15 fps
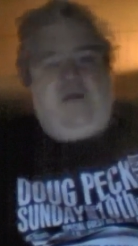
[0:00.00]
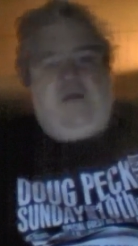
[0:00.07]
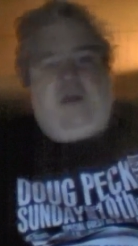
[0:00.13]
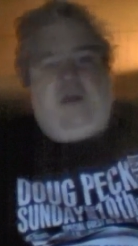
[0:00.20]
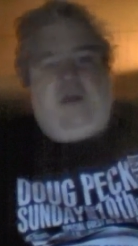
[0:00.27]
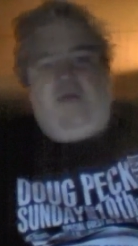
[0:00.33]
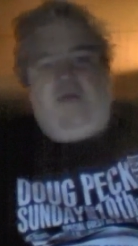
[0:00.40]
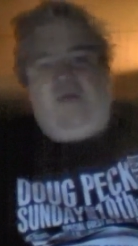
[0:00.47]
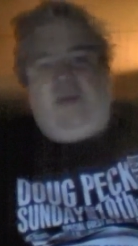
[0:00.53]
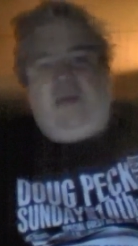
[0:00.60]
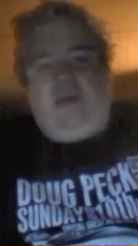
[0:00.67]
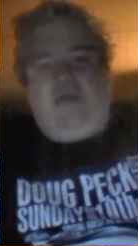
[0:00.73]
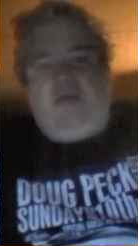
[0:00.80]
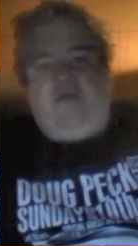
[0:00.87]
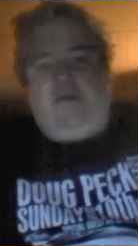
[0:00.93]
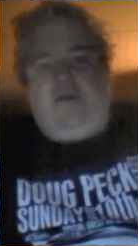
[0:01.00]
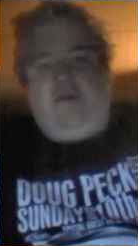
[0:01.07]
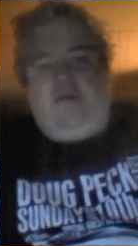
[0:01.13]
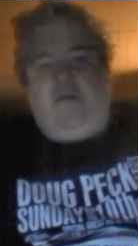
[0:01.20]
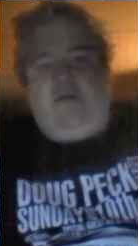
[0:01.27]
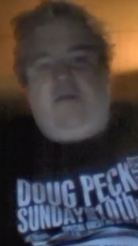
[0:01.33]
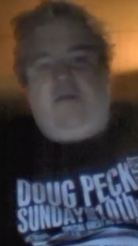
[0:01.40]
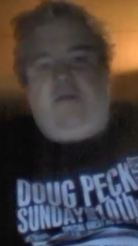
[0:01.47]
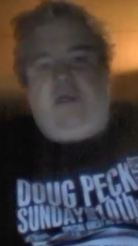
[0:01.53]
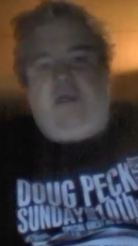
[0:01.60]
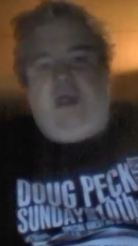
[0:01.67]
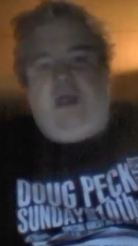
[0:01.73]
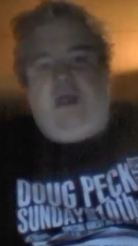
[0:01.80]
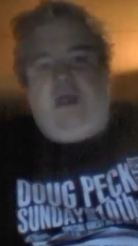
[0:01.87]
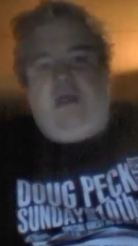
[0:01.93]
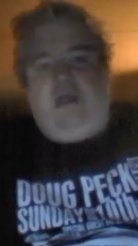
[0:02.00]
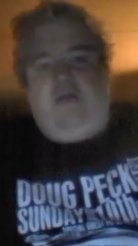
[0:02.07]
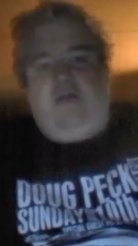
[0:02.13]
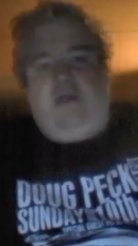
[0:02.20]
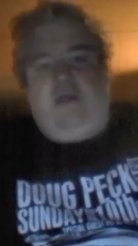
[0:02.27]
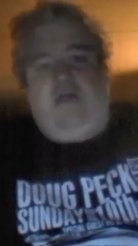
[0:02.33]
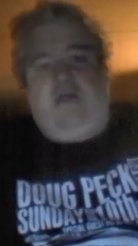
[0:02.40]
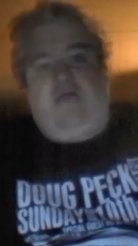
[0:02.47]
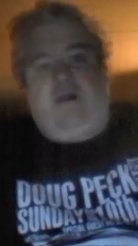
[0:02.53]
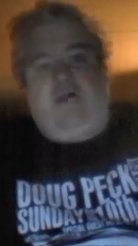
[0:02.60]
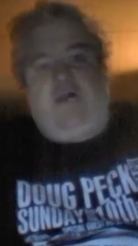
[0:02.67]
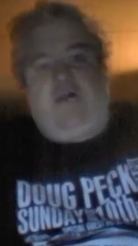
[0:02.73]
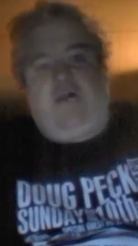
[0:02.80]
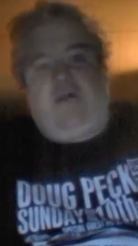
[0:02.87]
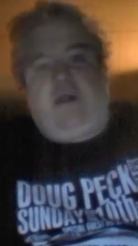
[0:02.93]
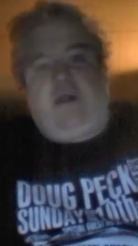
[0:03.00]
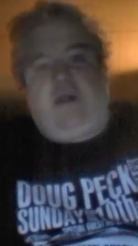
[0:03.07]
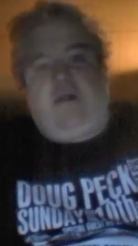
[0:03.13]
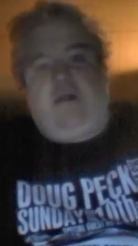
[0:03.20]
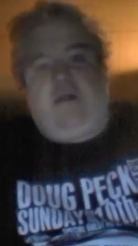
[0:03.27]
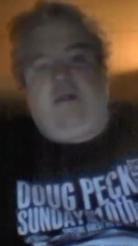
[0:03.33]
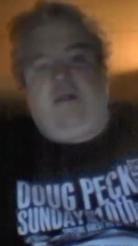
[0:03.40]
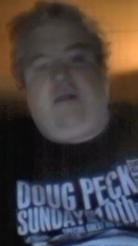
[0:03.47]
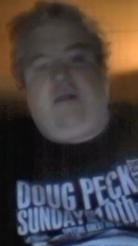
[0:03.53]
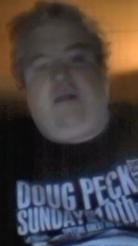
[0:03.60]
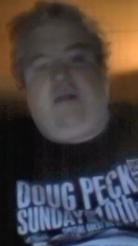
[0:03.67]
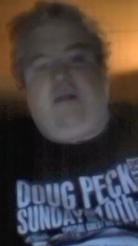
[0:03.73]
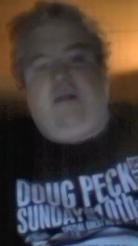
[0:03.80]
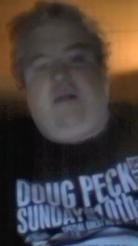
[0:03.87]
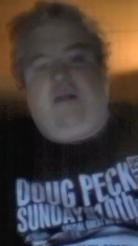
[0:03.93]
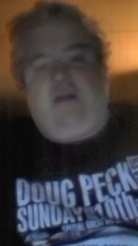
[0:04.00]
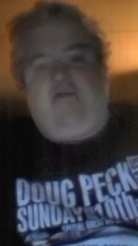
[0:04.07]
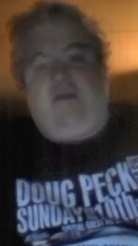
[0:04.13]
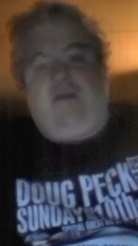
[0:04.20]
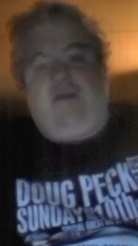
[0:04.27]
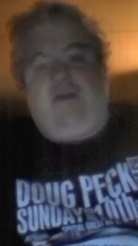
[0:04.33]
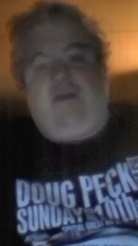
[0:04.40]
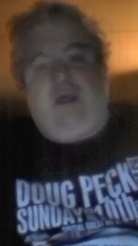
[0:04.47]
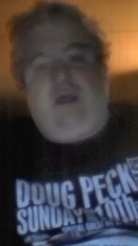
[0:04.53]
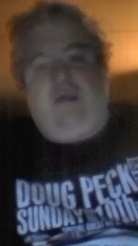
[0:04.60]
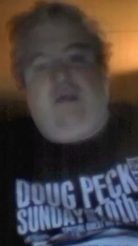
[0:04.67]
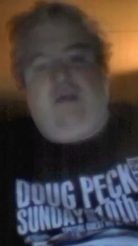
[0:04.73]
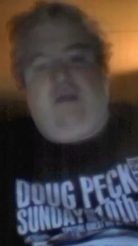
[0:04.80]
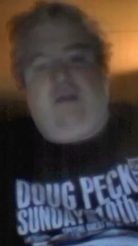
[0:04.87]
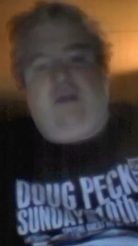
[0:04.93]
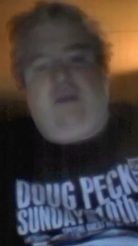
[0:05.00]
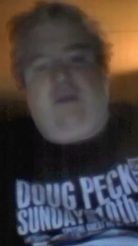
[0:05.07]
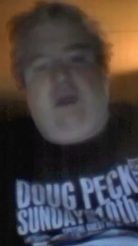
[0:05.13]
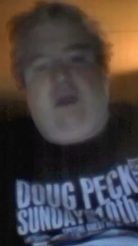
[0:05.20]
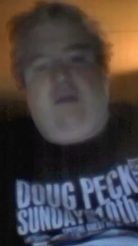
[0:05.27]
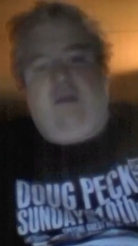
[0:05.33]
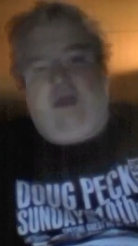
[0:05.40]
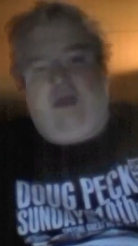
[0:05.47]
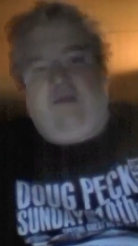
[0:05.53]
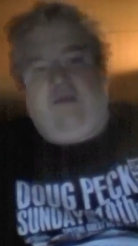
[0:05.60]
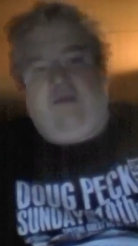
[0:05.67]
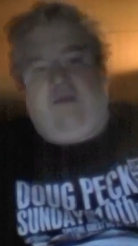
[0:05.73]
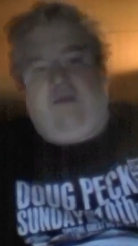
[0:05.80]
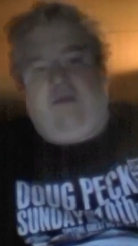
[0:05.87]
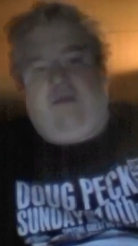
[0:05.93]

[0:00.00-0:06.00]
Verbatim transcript: son. It was bad enough finding your dad. I couldn't imagine finding your son, especially at age thirty-one, passed away.